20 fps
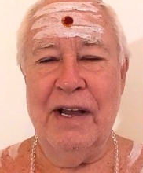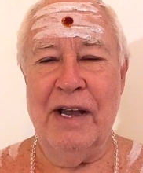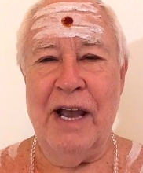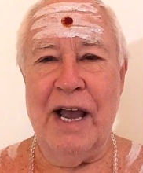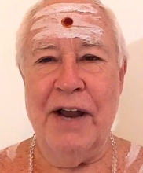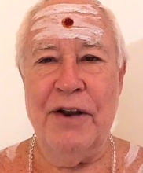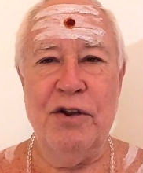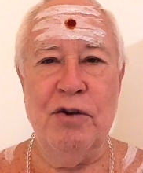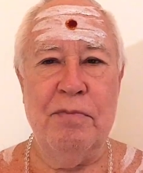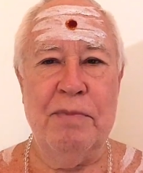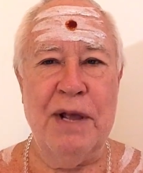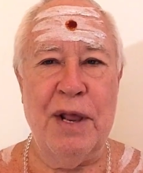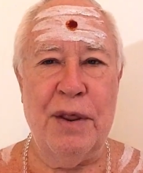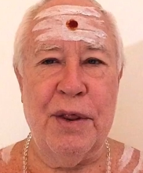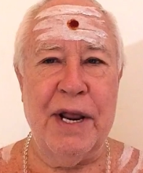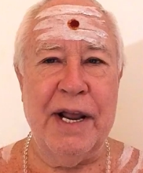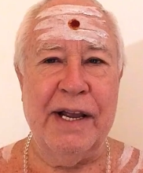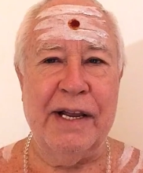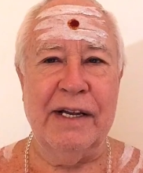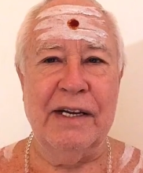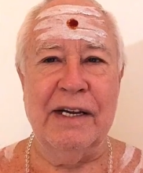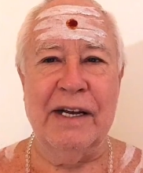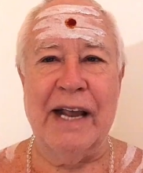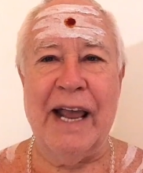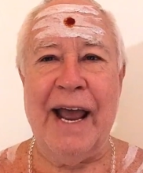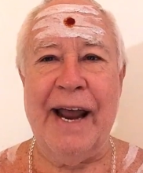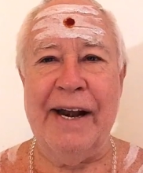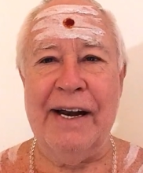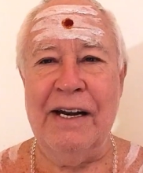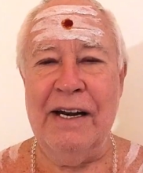And you'll be thinking
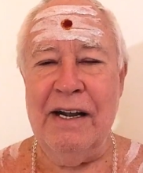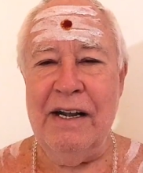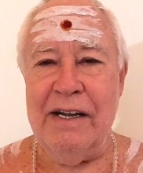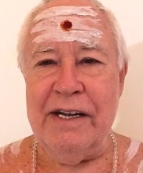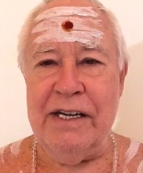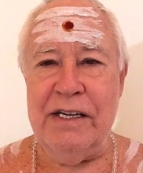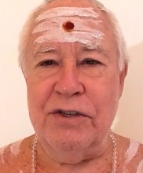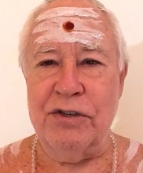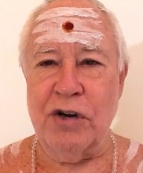again in